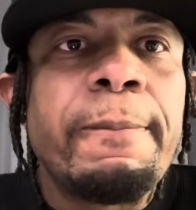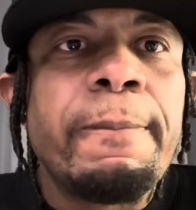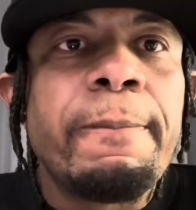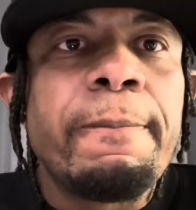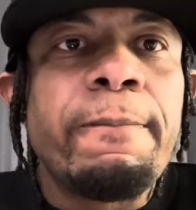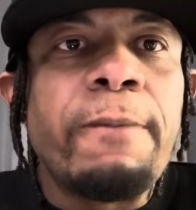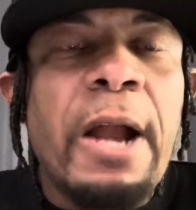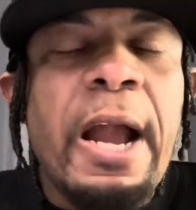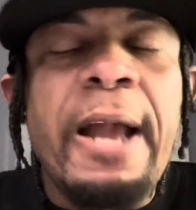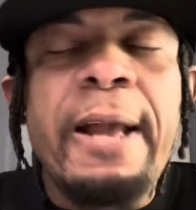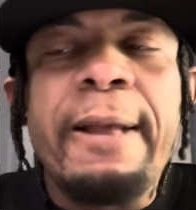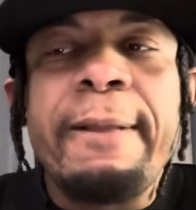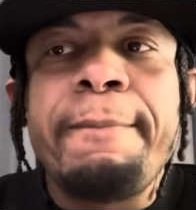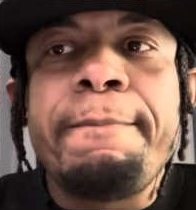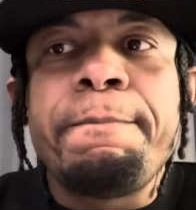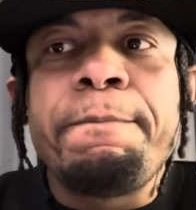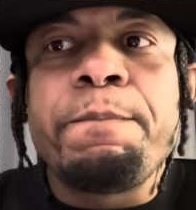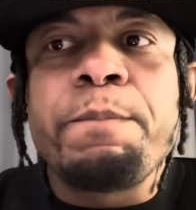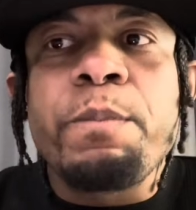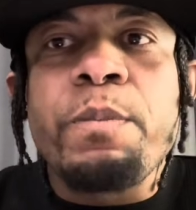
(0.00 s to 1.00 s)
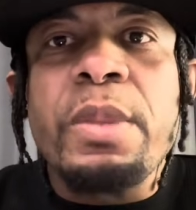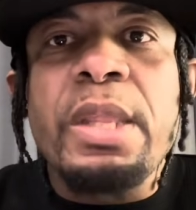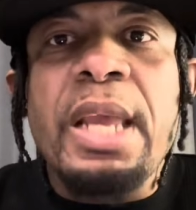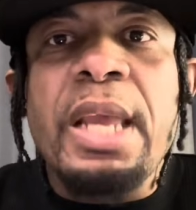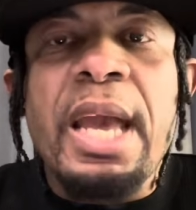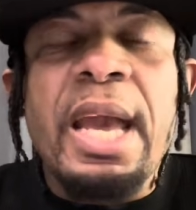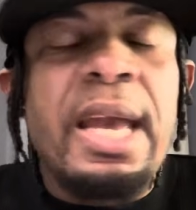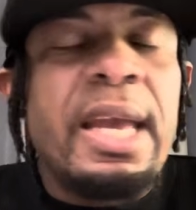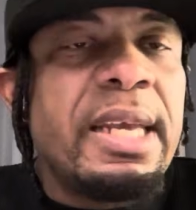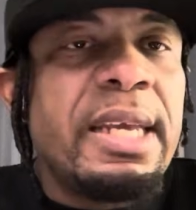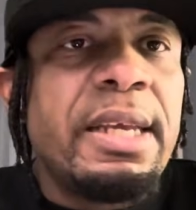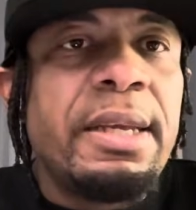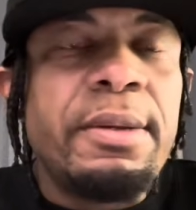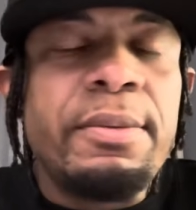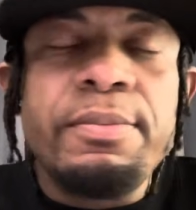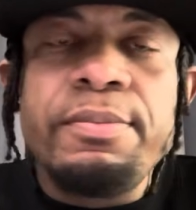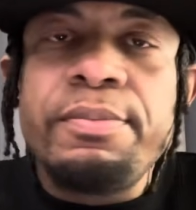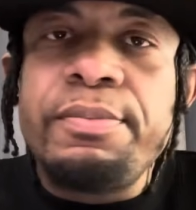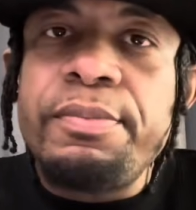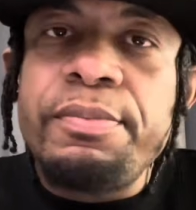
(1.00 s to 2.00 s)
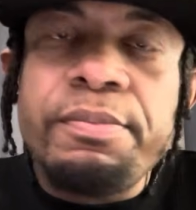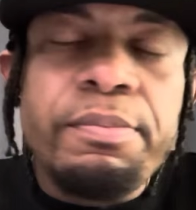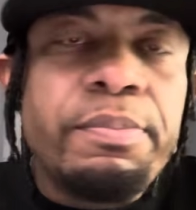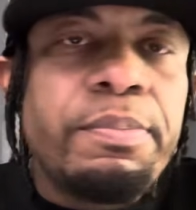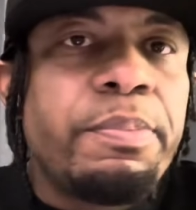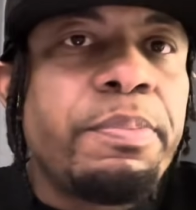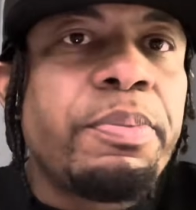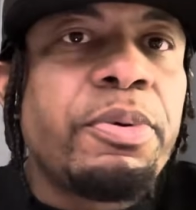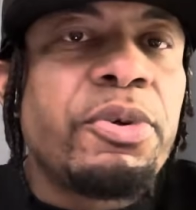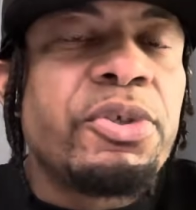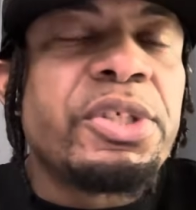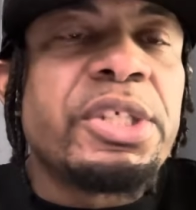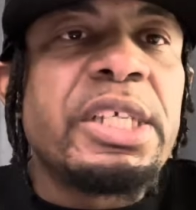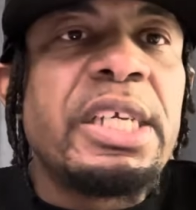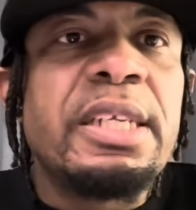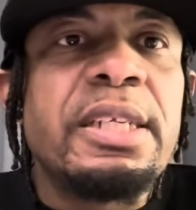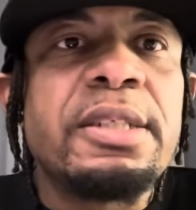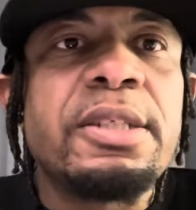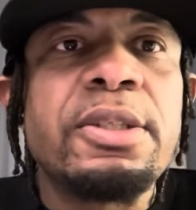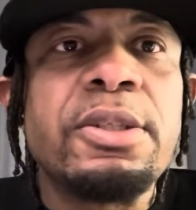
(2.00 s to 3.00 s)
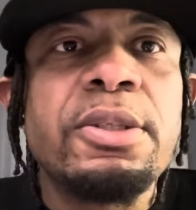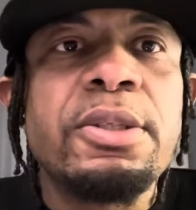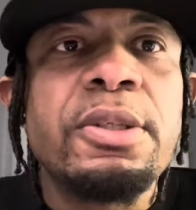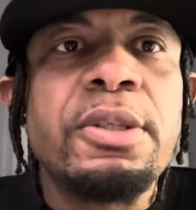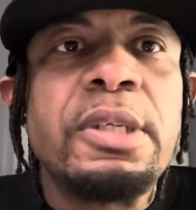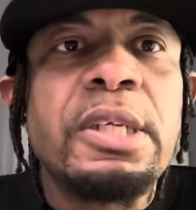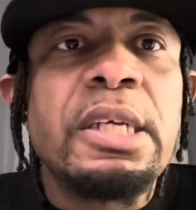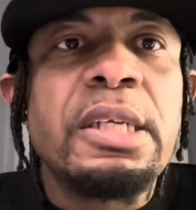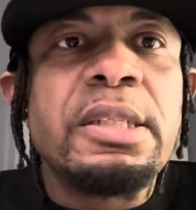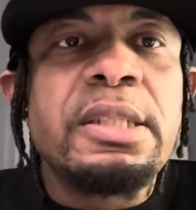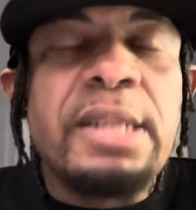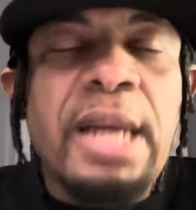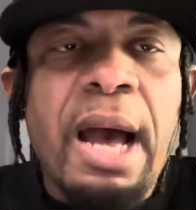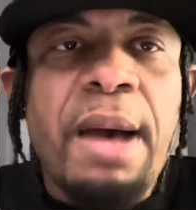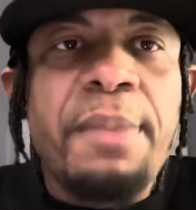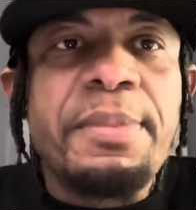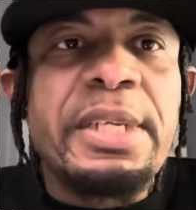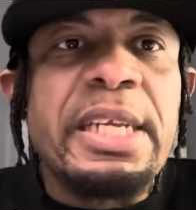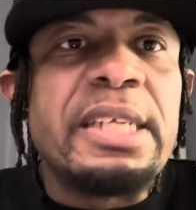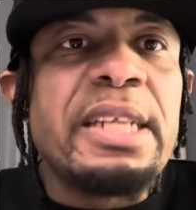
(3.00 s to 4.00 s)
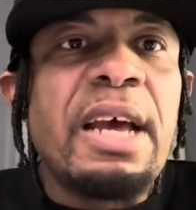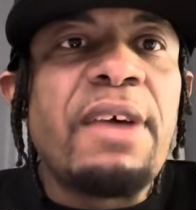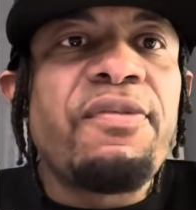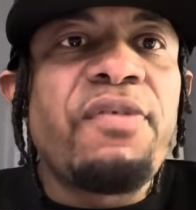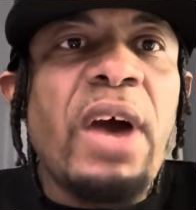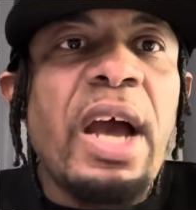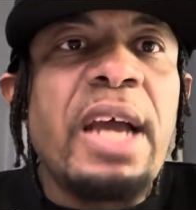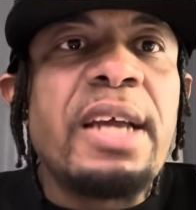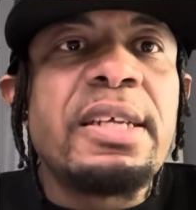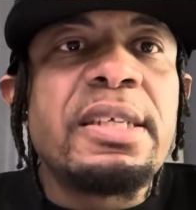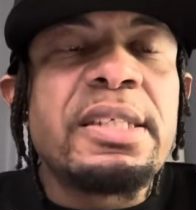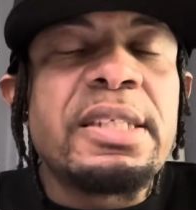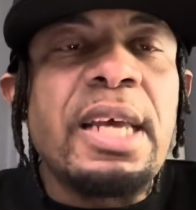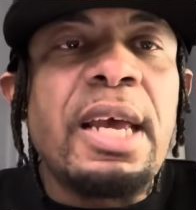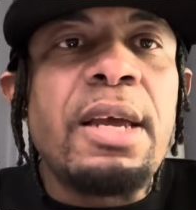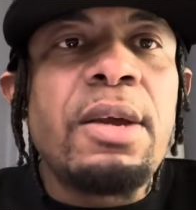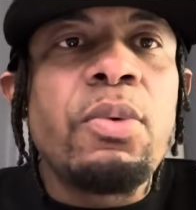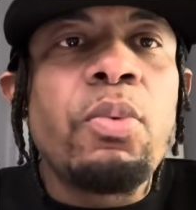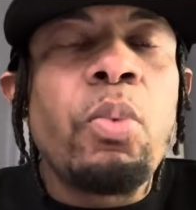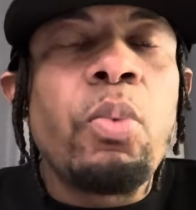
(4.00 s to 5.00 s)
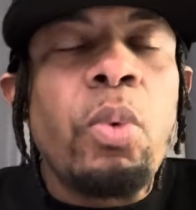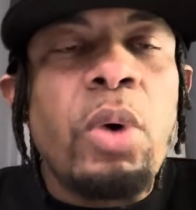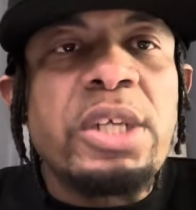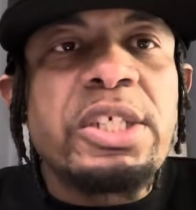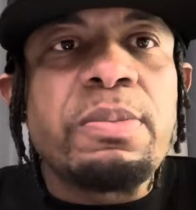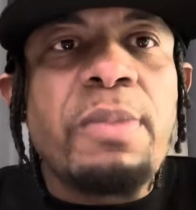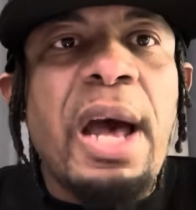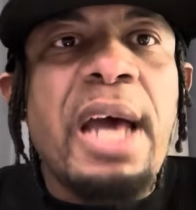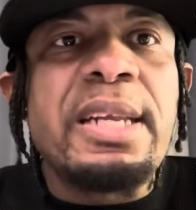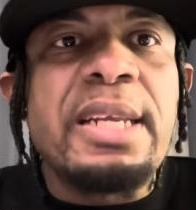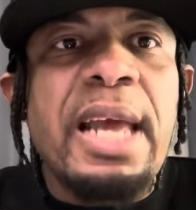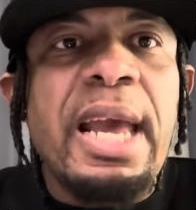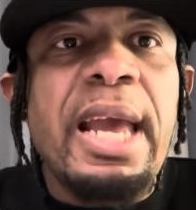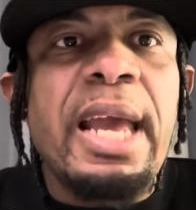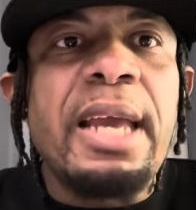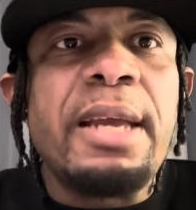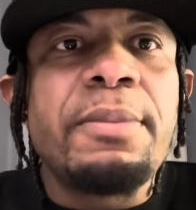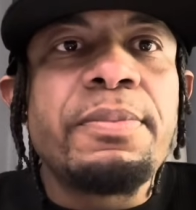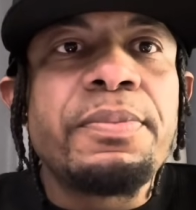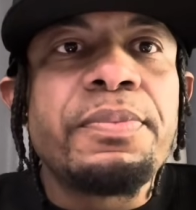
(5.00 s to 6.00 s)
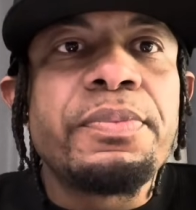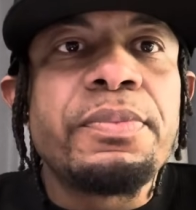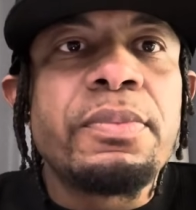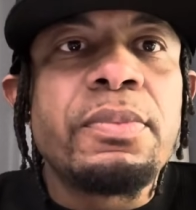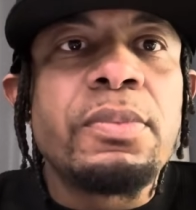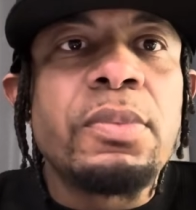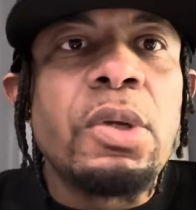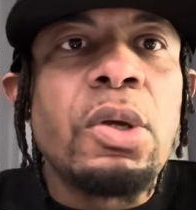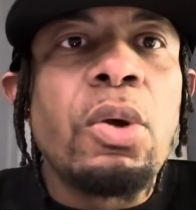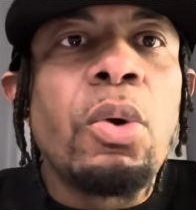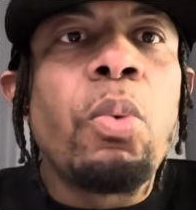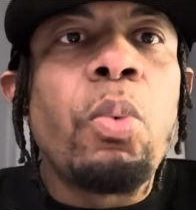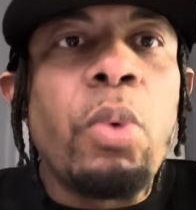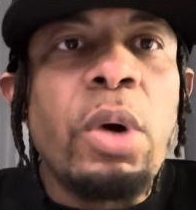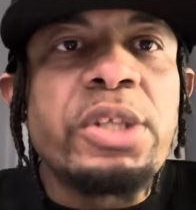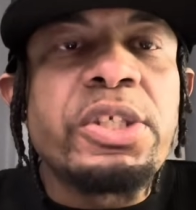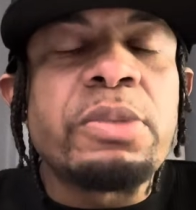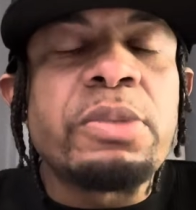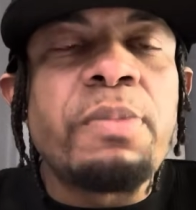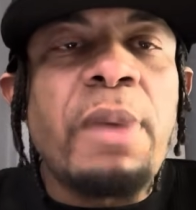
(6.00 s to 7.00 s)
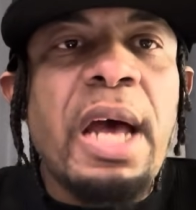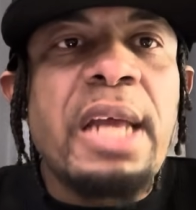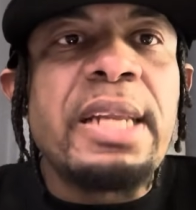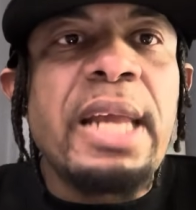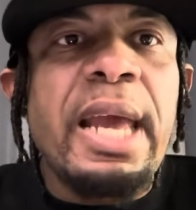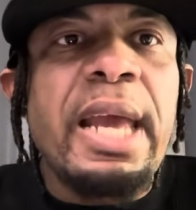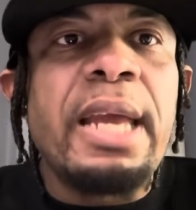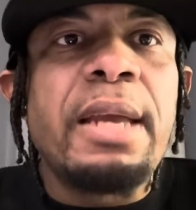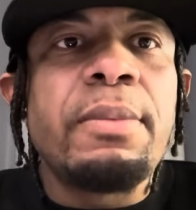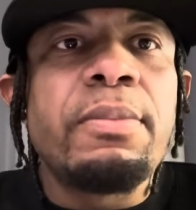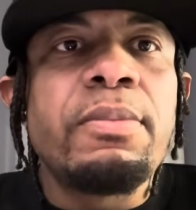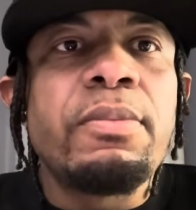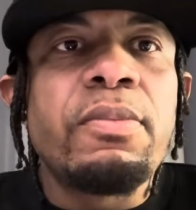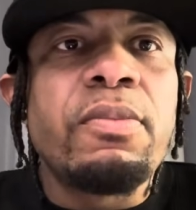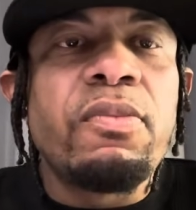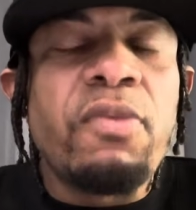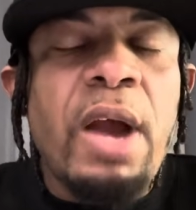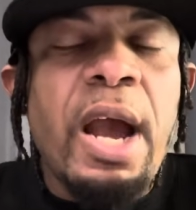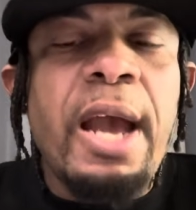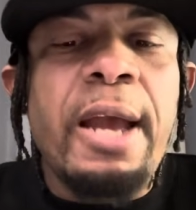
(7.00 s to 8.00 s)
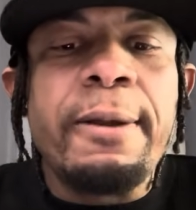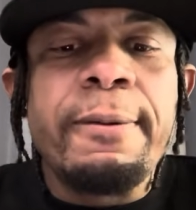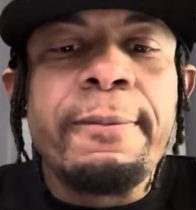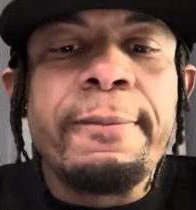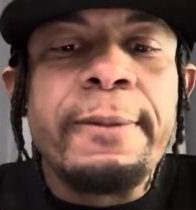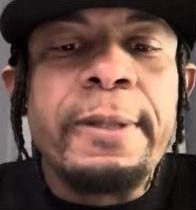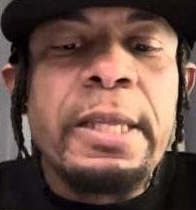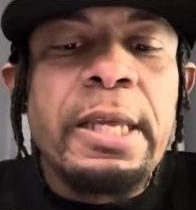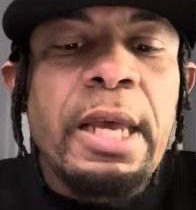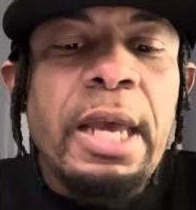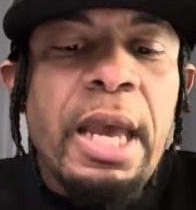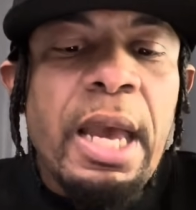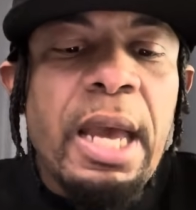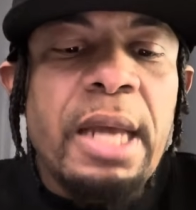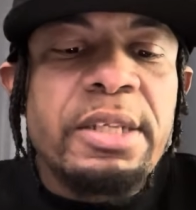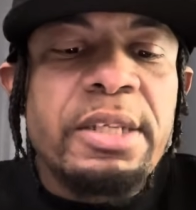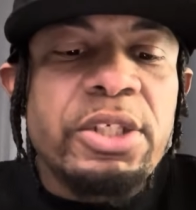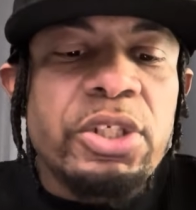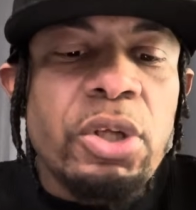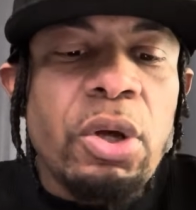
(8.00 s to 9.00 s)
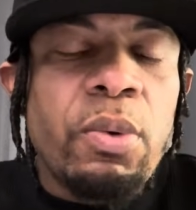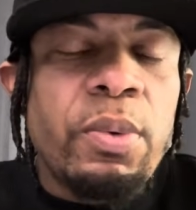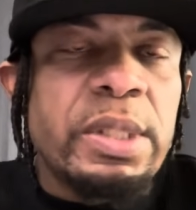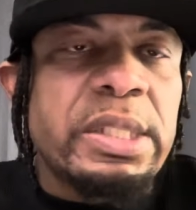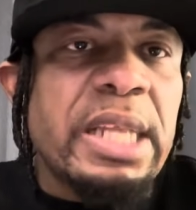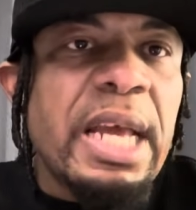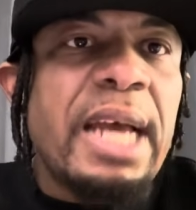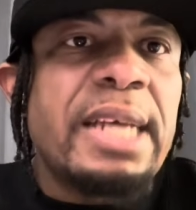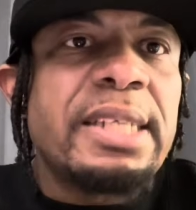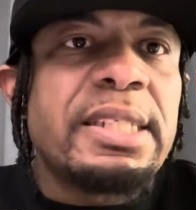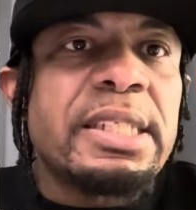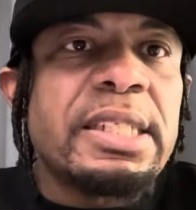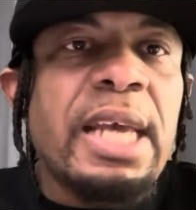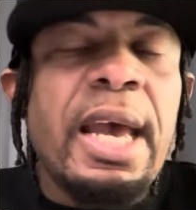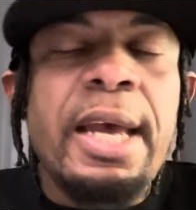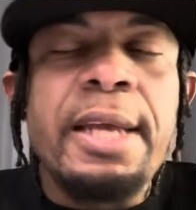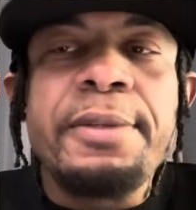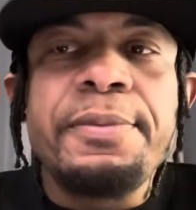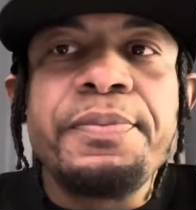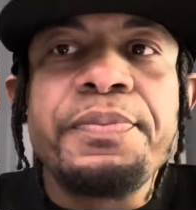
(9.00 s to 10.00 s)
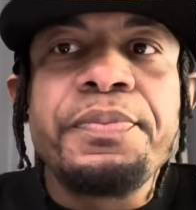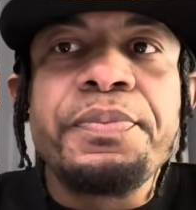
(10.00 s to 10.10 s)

Right? And he proceeded to dominate that fight and say, what's my name? What's my name? Right? And so with that said,